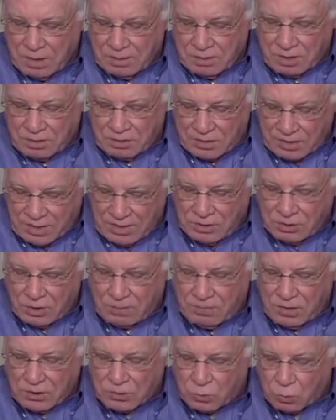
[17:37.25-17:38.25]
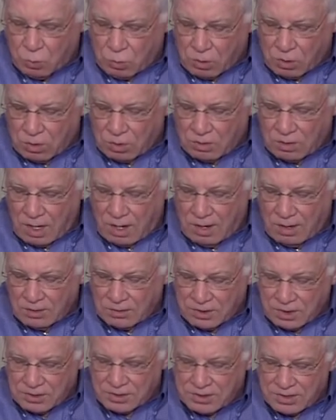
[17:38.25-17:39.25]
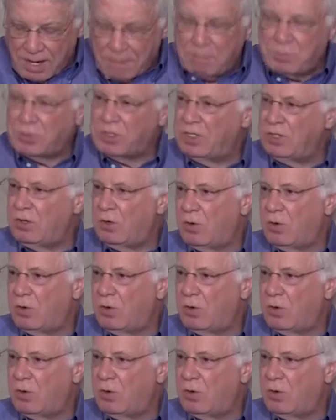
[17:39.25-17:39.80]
The things of this world are deception